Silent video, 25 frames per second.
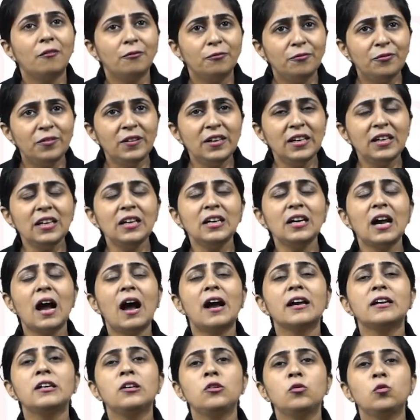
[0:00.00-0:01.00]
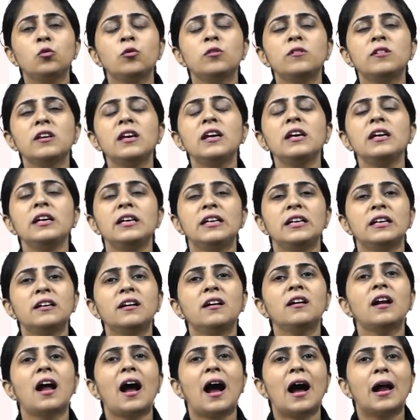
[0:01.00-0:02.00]
We are using
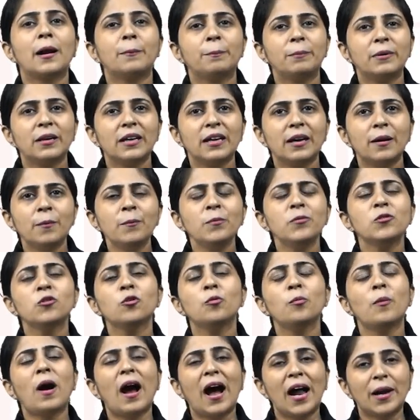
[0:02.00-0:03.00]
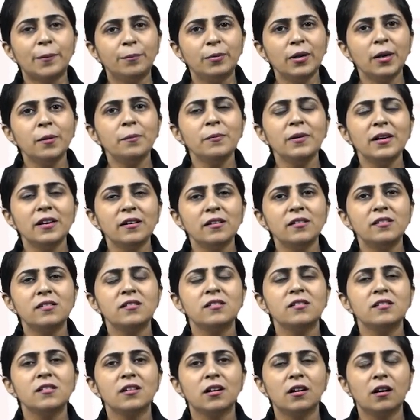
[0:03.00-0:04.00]
here RBM. So, RBM
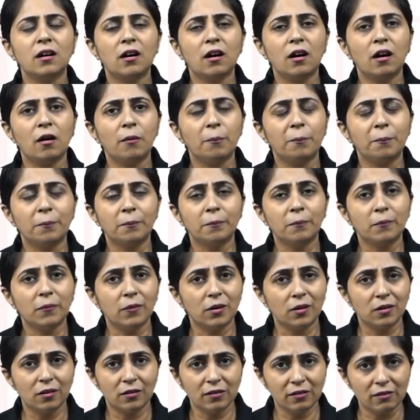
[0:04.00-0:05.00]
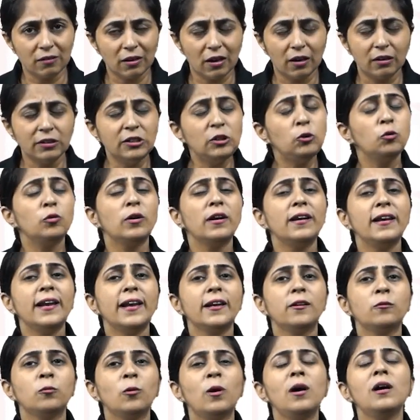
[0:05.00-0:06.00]
is a neural
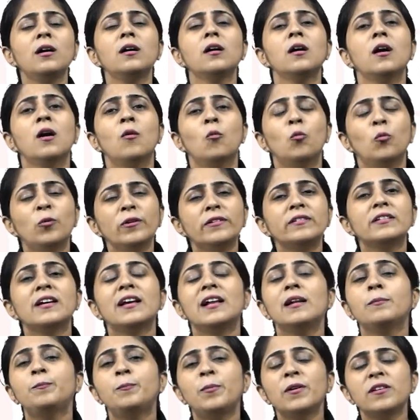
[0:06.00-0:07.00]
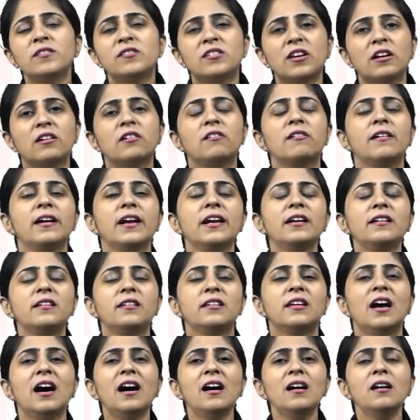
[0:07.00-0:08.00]
network which helps us
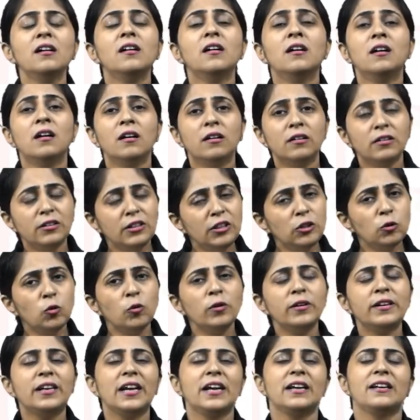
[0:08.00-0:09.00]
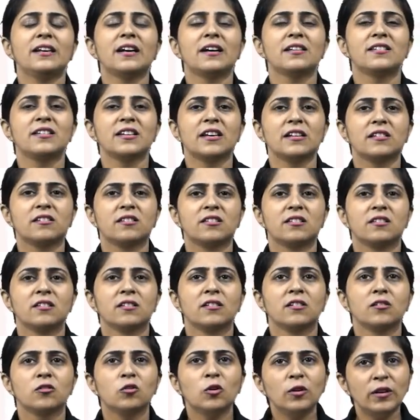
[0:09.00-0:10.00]
generate the new data sets.
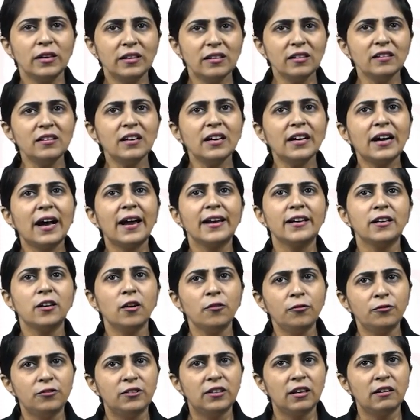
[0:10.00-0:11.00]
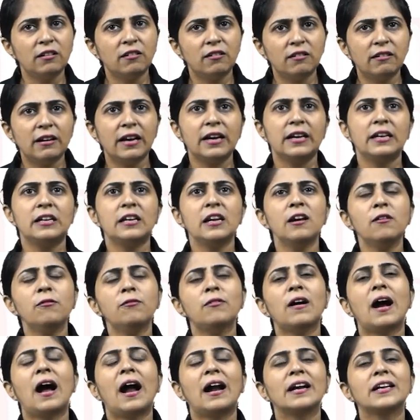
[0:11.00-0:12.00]
So, it is a kind of generative
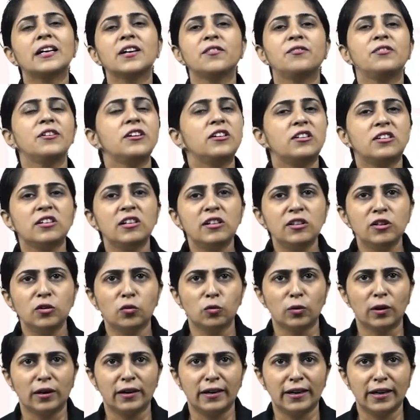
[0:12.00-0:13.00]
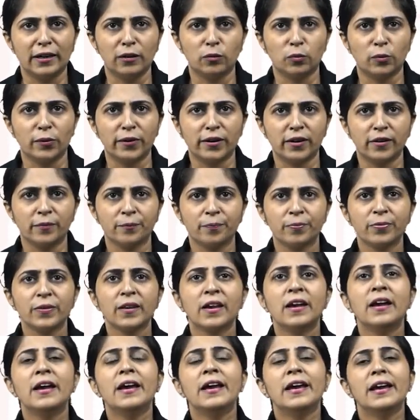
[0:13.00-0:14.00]
artificial neural network.
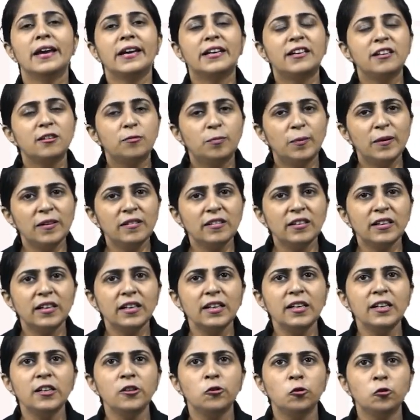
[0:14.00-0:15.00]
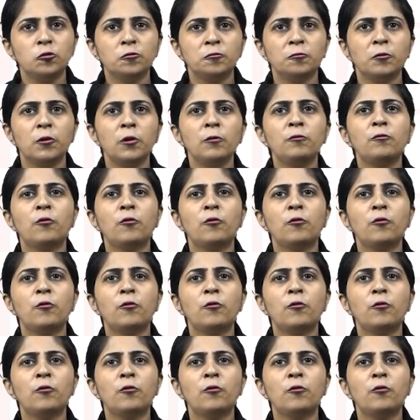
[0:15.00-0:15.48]
It is basically useful